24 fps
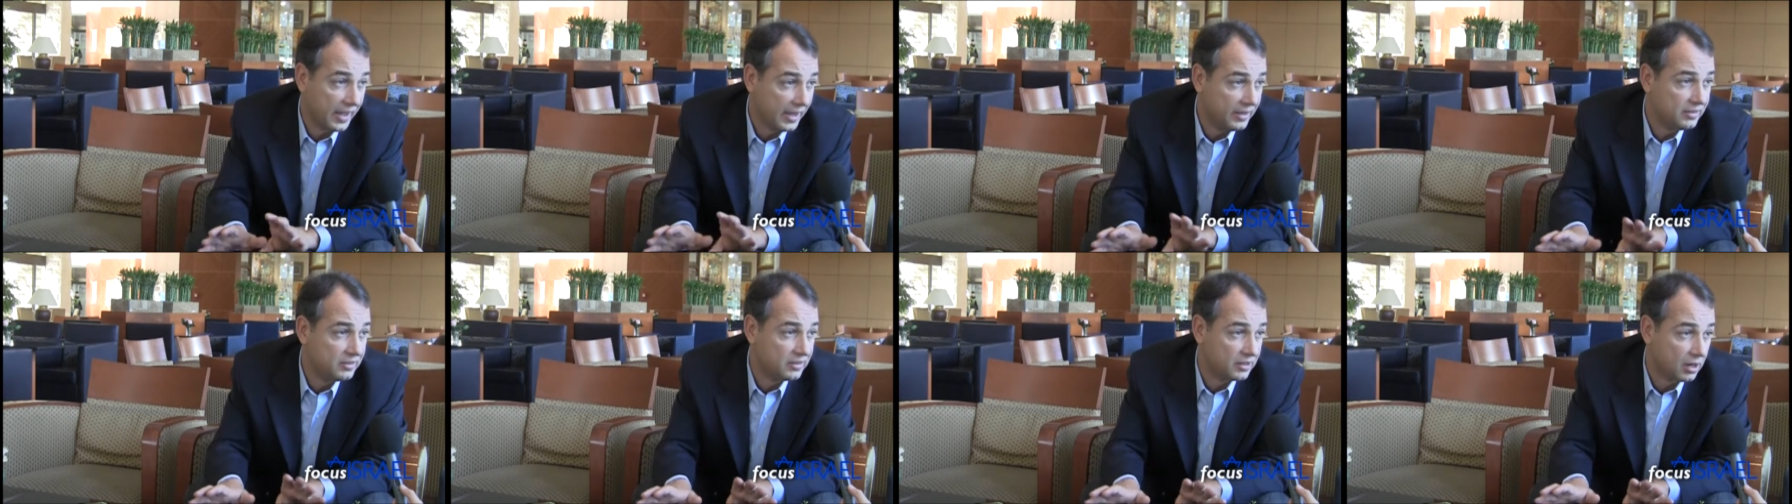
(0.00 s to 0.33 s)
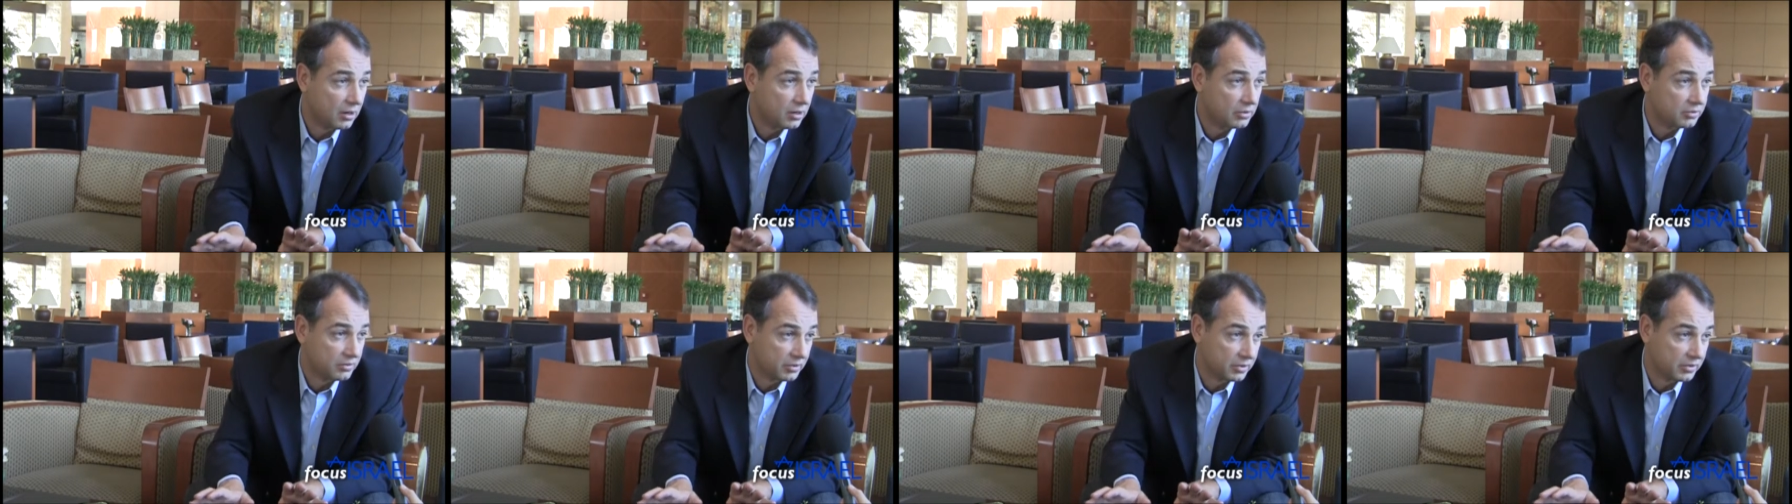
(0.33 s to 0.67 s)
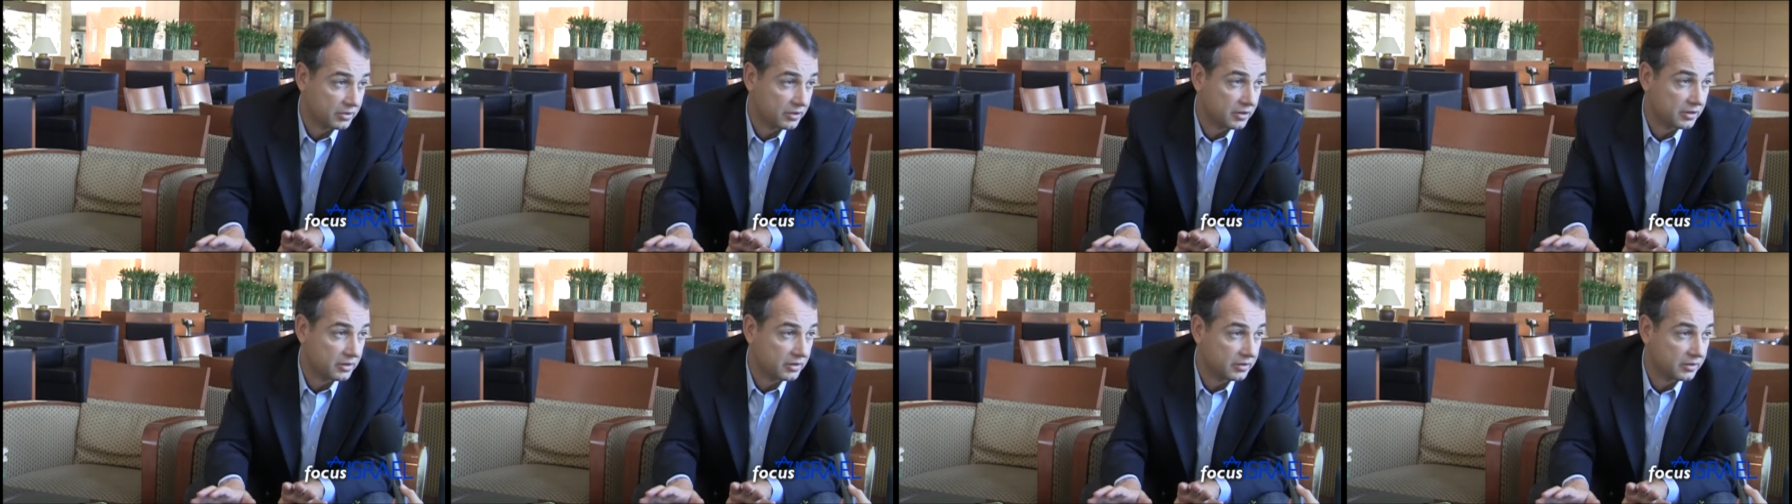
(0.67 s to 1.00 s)

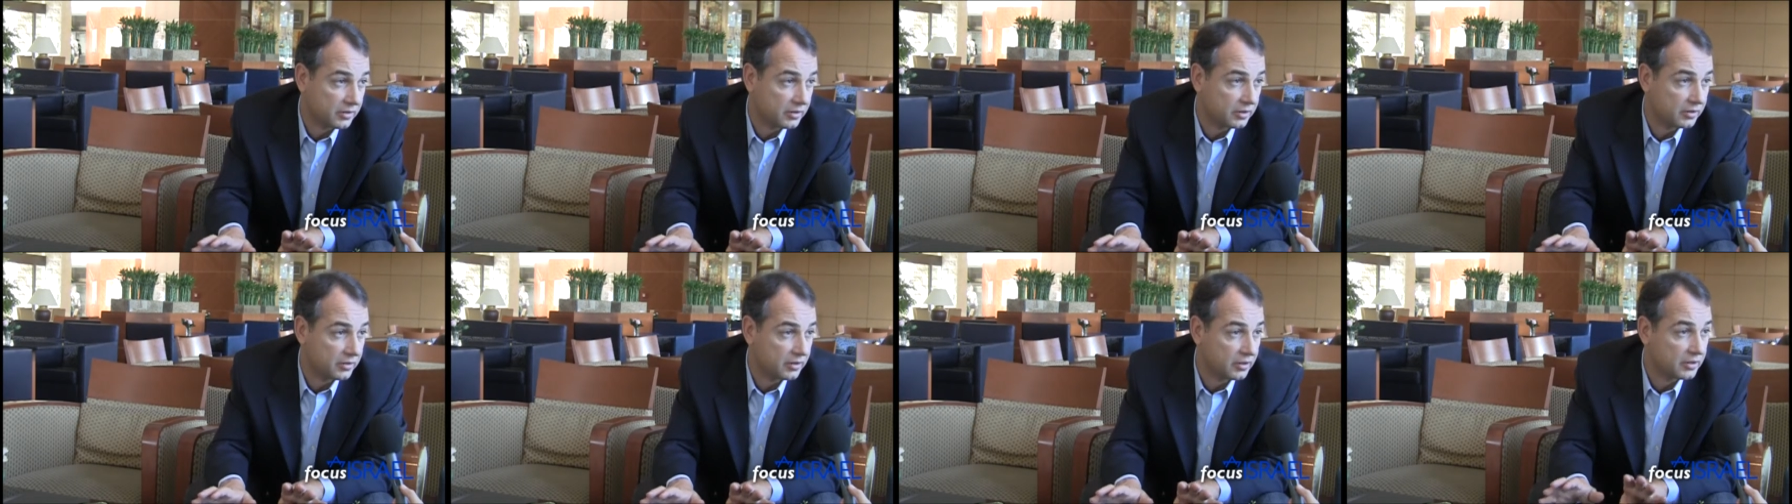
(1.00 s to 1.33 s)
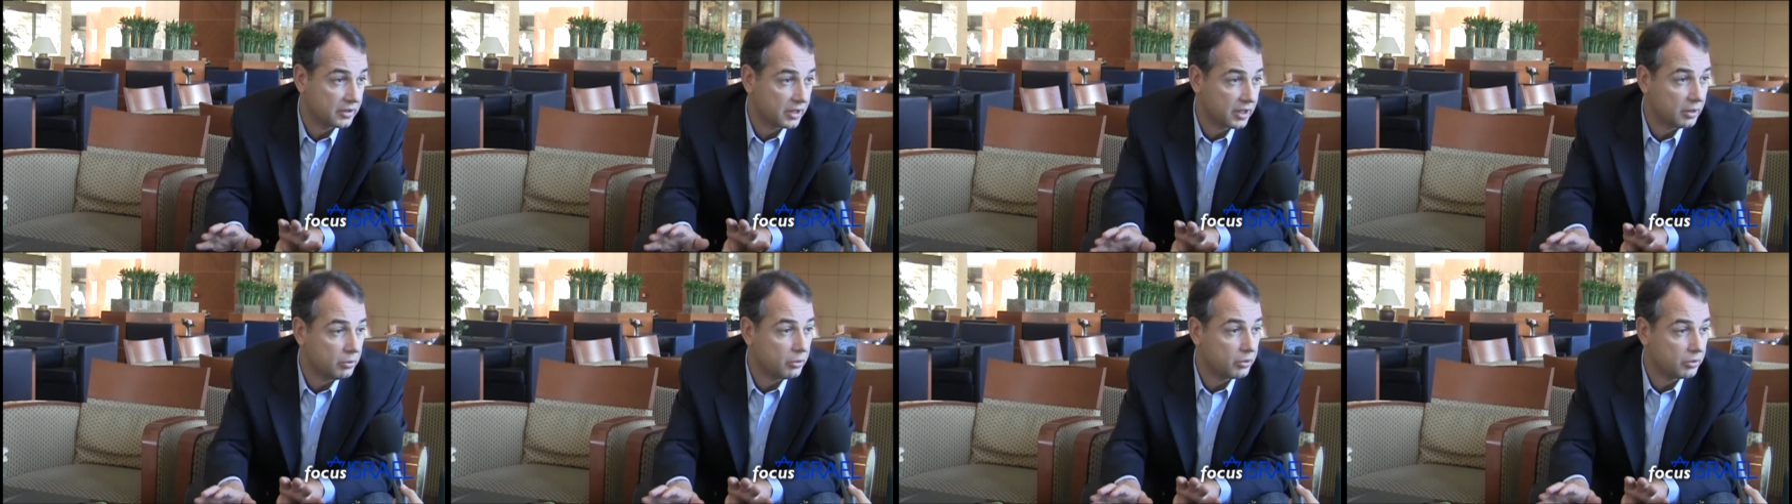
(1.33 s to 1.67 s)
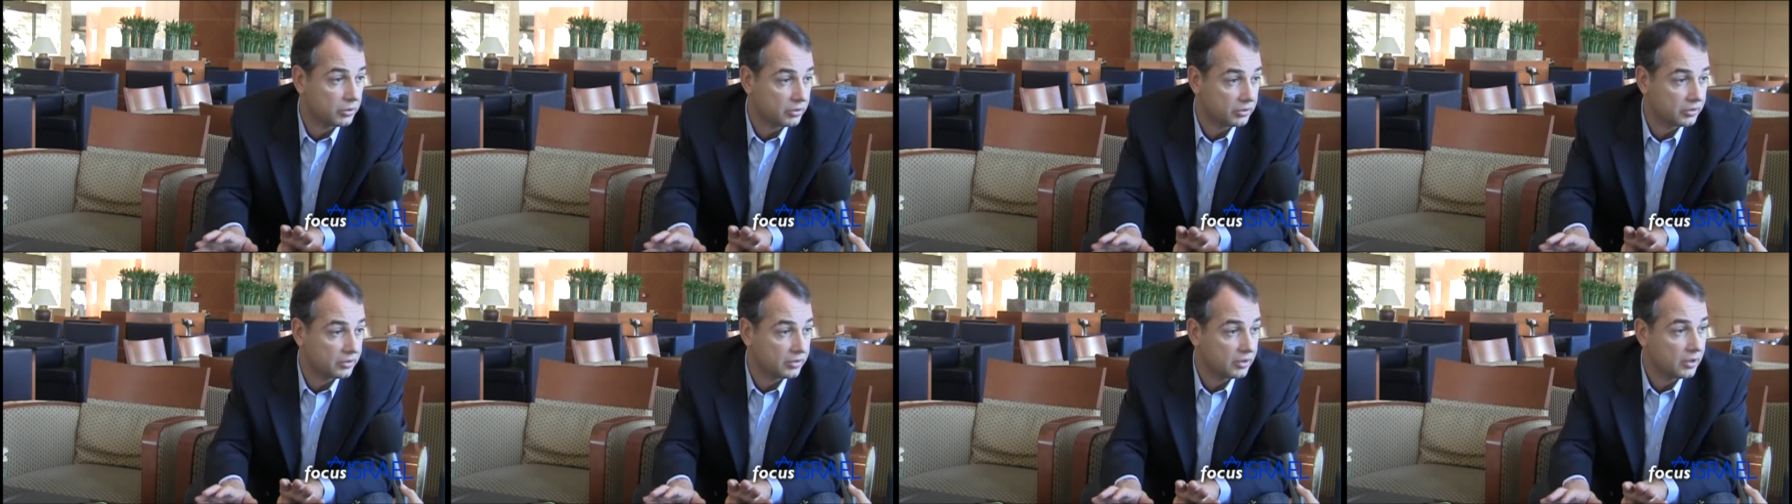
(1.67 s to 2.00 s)
explained what is at
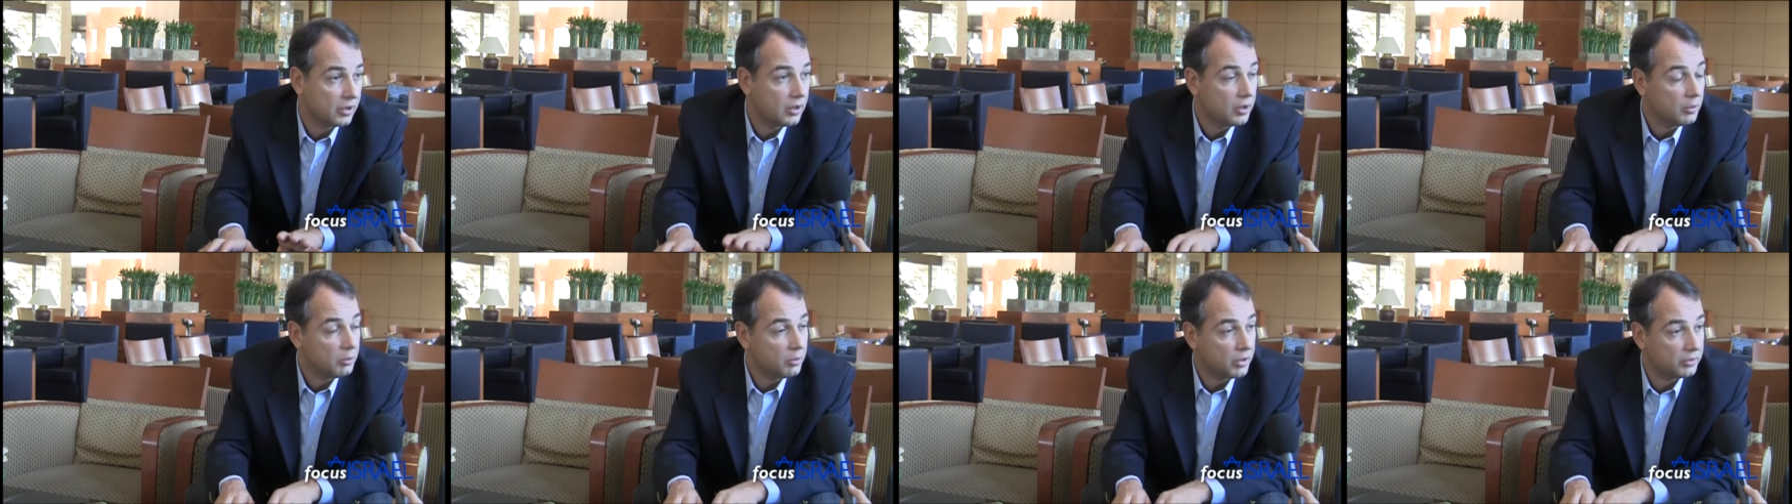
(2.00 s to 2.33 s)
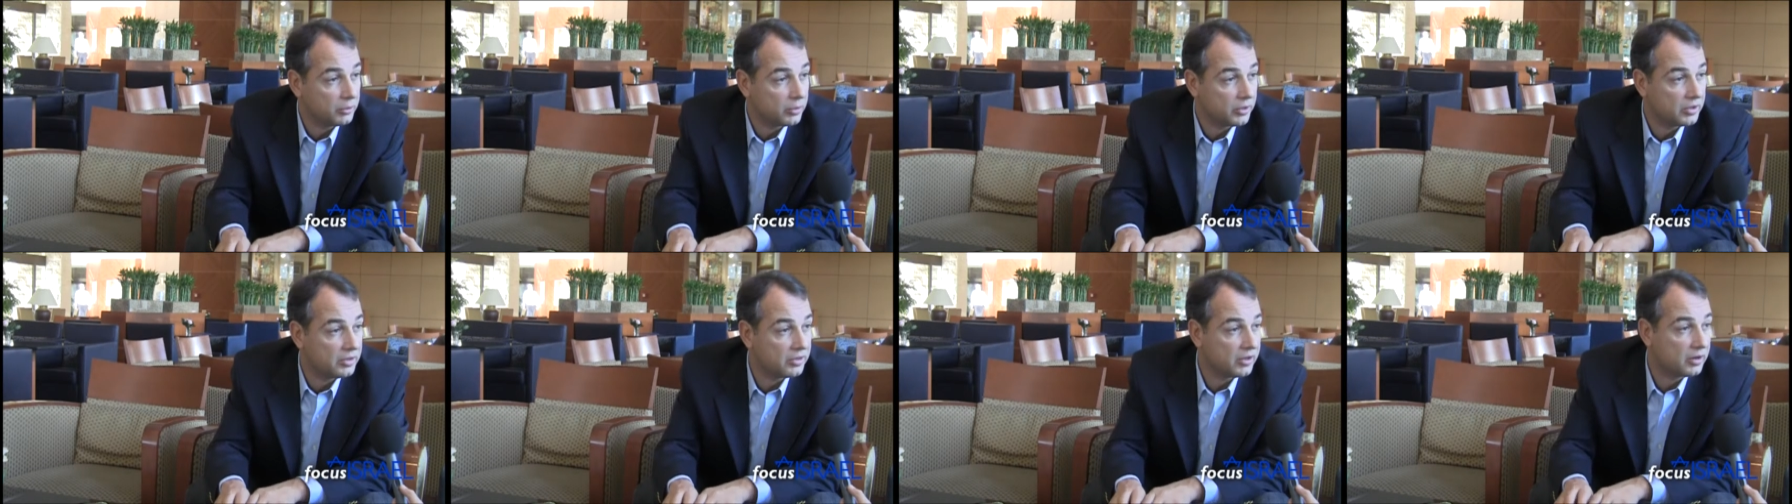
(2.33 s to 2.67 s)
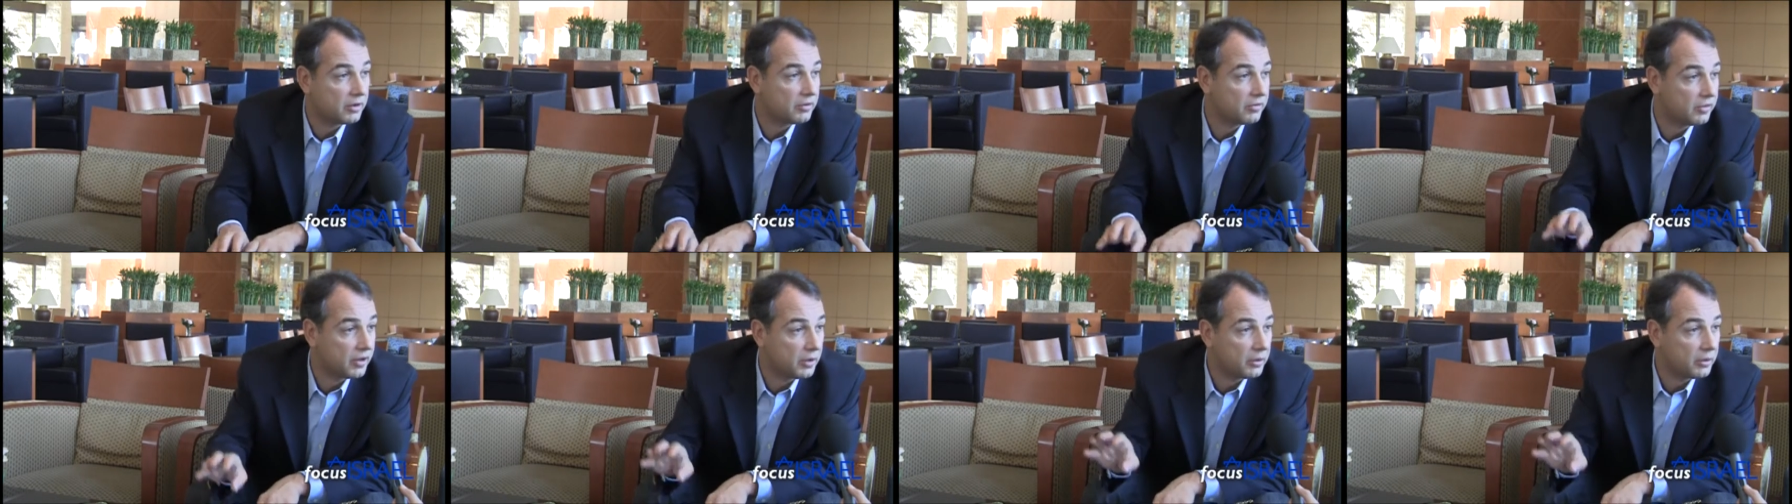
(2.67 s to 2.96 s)
stake in the news reporting,